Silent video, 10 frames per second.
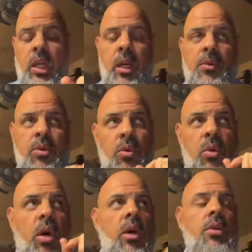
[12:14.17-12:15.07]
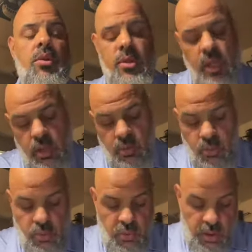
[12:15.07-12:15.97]
come to understand
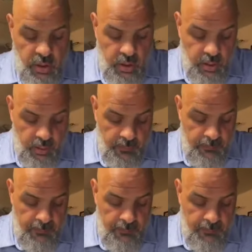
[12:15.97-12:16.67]
who they are,